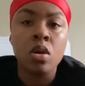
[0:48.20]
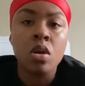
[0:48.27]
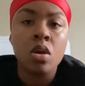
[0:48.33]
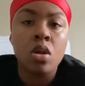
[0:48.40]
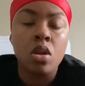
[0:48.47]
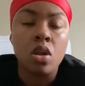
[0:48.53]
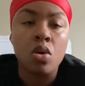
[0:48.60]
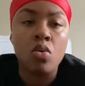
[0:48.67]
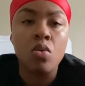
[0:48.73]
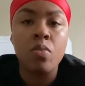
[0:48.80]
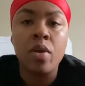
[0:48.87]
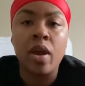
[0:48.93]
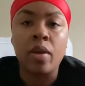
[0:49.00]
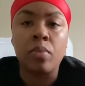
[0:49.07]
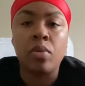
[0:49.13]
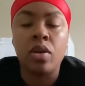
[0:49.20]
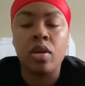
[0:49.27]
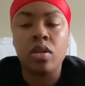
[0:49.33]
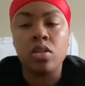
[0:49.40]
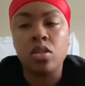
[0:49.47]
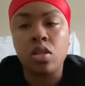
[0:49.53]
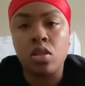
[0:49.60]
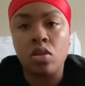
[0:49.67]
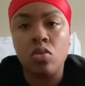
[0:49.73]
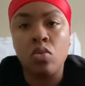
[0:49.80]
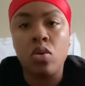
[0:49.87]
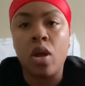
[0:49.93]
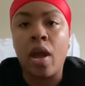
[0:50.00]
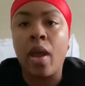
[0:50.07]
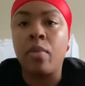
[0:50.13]
lower back pains and
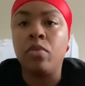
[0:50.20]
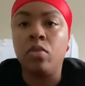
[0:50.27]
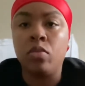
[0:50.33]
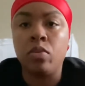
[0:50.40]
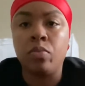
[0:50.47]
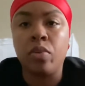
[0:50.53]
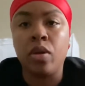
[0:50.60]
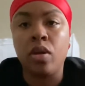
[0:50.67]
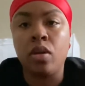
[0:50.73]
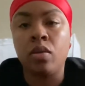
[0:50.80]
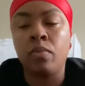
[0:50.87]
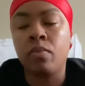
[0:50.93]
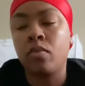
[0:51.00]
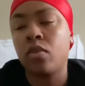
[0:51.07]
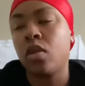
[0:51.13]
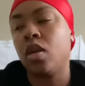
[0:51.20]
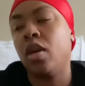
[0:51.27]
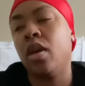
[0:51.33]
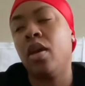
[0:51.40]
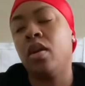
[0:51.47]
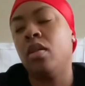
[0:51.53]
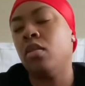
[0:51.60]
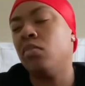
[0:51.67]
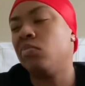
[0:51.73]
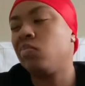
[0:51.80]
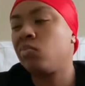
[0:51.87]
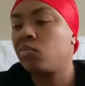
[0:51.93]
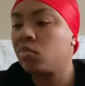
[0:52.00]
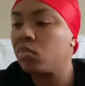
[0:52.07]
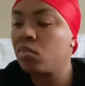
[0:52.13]
lower abdomen pain. And
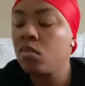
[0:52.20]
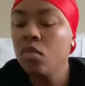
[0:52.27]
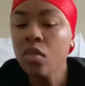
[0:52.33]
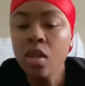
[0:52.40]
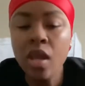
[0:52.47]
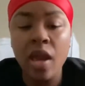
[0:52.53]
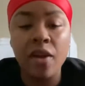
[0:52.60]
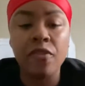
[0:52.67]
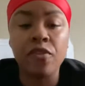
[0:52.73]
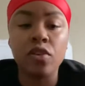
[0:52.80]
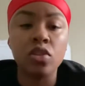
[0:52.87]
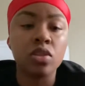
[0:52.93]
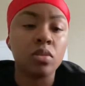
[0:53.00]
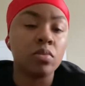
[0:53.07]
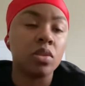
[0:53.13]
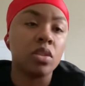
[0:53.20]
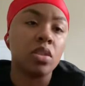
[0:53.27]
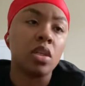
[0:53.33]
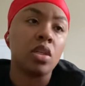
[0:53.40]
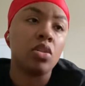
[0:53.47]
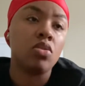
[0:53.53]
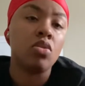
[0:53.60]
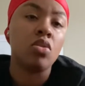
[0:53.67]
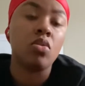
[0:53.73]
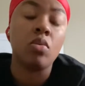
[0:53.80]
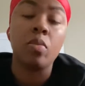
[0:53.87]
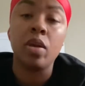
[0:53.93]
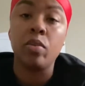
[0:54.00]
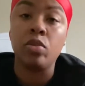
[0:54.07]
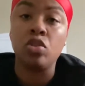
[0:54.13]
at first I'm just like, the
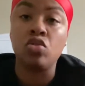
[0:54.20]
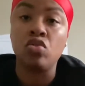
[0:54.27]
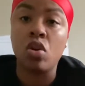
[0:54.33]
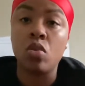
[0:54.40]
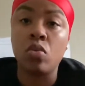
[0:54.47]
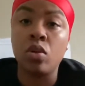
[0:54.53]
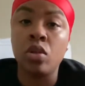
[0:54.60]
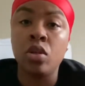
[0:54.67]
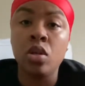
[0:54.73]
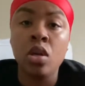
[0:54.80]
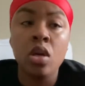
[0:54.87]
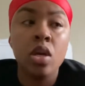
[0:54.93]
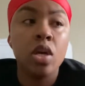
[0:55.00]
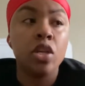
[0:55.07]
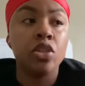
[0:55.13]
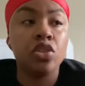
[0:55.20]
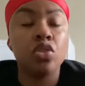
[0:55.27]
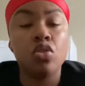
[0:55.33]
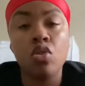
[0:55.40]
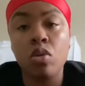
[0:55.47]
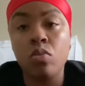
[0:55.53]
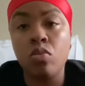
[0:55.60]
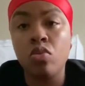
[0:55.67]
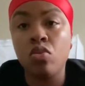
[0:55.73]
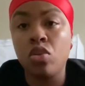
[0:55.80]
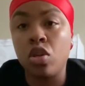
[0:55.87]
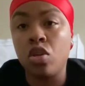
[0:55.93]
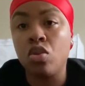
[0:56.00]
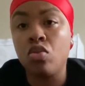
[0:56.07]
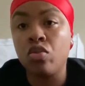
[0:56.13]
baby's growing, it's normal,
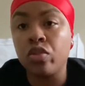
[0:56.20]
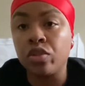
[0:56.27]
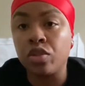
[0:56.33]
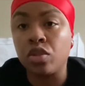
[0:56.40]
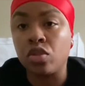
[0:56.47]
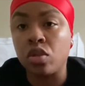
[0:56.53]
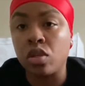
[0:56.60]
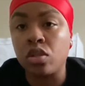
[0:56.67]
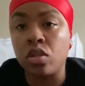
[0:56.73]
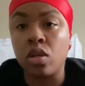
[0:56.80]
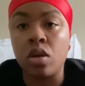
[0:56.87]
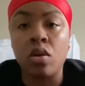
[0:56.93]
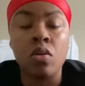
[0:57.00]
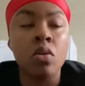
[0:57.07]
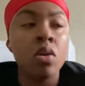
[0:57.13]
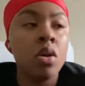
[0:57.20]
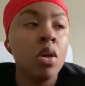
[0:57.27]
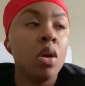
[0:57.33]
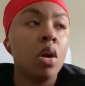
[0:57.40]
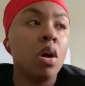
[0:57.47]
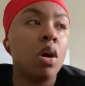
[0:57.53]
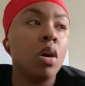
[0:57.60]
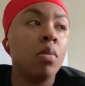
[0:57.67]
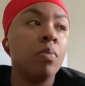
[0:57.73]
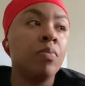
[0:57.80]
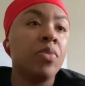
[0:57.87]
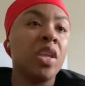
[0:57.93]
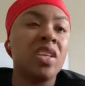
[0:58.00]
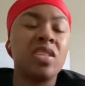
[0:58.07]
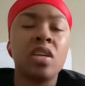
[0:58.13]
your uterus is stretching out.
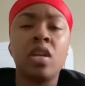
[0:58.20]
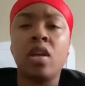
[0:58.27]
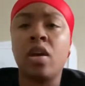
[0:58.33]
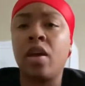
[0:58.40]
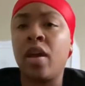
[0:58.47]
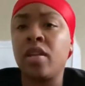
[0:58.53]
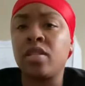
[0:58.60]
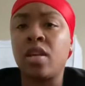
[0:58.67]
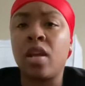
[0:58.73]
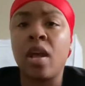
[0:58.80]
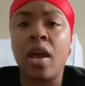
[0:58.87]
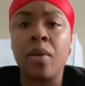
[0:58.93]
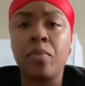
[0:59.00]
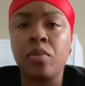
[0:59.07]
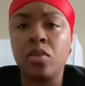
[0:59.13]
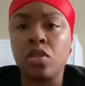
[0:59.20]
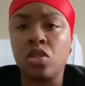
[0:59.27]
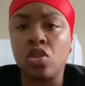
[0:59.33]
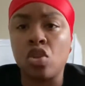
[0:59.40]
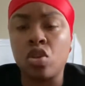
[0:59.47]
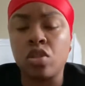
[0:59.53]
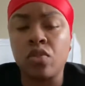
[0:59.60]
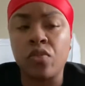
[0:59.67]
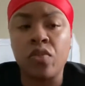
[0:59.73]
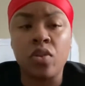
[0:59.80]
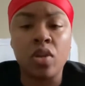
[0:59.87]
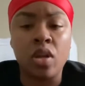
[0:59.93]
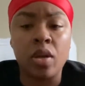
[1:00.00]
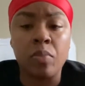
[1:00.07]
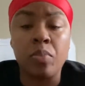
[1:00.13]
They say that as that happens, it starts to feel
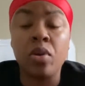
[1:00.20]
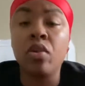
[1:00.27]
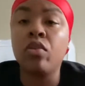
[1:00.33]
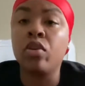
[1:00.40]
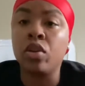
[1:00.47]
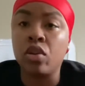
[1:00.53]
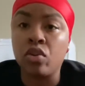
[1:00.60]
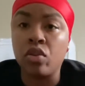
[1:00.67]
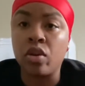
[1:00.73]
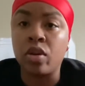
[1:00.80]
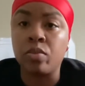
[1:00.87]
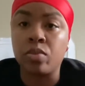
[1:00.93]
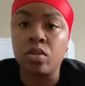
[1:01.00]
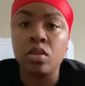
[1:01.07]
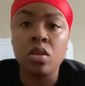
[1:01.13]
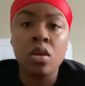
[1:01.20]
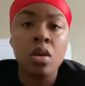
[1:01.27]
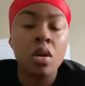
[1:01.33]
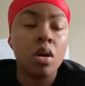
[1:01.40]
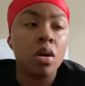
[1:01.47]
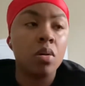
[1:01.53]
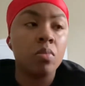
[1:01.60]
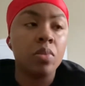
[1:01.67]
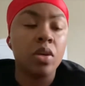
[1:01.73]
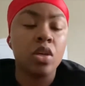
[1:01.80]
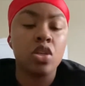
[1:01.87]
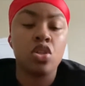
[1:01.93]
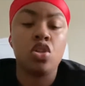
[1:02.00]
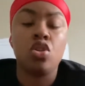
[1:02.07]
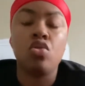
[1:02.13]
like period cramps
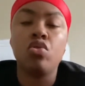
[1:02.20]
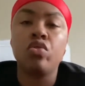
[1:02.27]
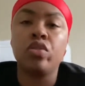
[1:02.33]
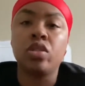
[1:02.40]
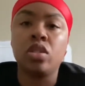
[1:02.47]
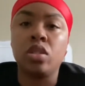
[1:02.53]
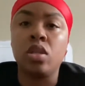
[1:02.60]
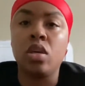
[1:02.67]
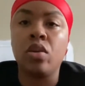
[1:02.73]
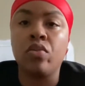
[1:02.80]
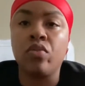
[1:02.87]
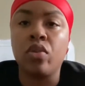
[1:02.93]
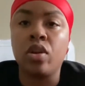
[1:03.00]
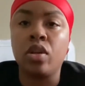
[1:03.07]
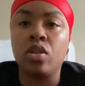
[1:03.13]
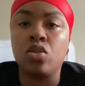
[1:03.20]
because your uterus is getting ready to